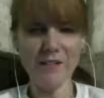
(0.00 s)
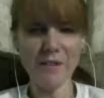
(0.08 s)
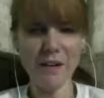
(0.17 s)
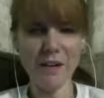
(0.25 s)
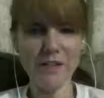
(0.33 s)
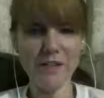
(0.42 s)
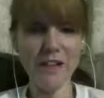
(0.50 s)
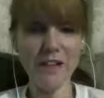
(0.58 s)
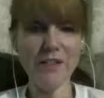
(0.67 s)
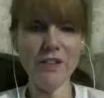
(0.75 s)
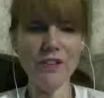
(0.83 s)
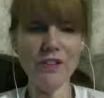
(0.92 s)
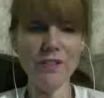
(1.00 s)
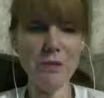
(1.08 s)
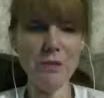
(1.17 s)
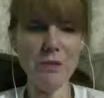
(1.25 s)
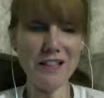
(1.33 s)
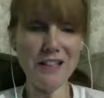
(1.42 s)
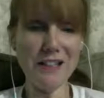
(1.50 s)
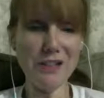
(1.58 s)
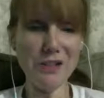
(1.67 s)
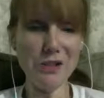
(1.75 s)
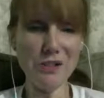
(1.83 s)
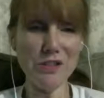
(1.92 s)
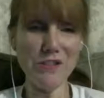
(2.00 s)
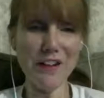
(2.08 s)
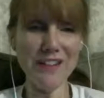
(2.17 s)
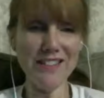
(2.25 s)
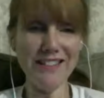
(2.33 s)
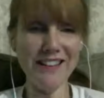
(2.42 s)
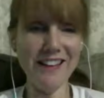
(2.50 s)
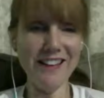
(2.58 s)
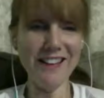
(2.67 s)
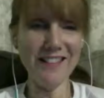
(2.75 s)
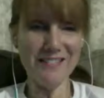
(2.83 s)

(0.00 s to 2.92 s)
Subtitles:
I think even the music industry is finding that out.